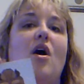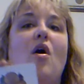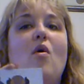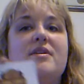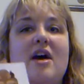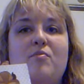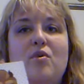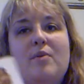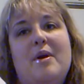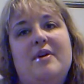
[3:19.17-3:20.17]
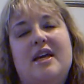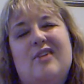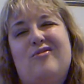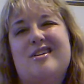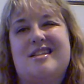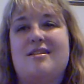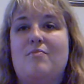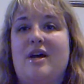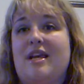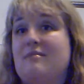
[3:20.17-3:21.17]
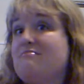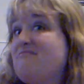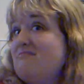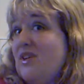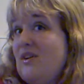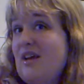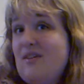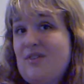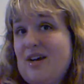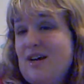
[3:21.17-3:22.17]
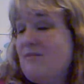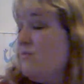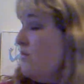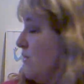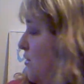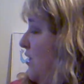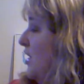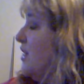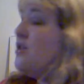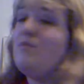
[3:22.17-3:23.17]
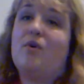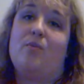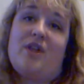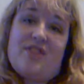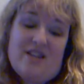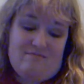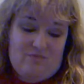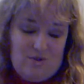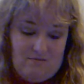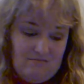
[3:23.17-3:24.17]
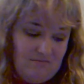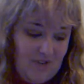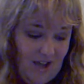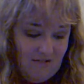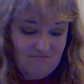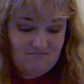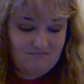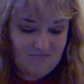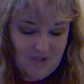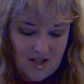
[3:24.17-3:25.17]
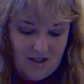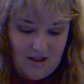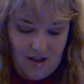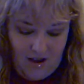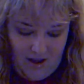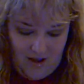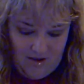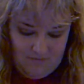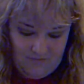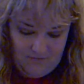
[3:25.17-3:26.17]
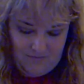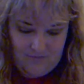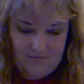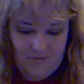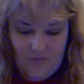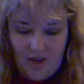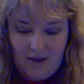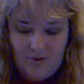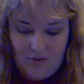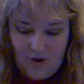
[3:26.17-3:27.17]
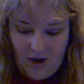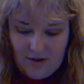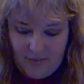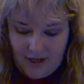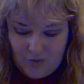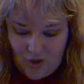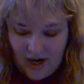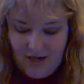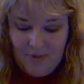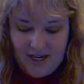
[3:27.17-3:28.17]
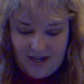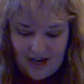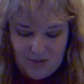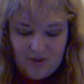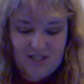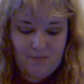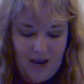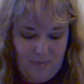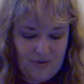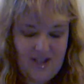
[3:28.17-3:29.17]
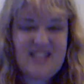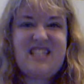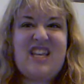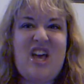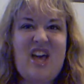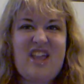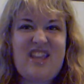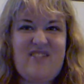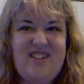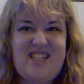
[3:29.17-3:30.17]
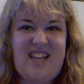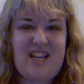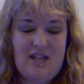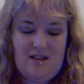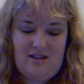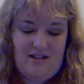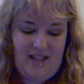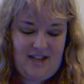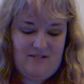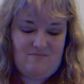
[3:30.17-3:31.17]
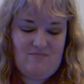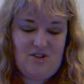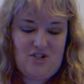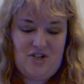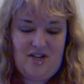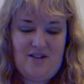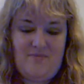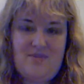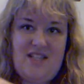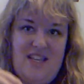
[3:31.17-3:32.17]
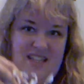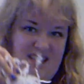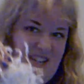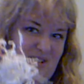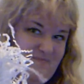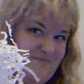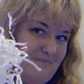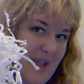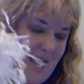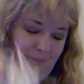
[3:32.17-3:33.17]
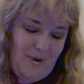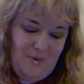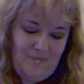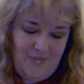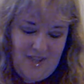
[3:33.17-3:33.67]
Always have more. Maybe you can give one to somebody. You never know. Or you can do more with it. Yeah. Um, I don't know. I don't like, I'm trying to be nice with this paper thing because they have these, like, like, I'll show you. See, this little paper,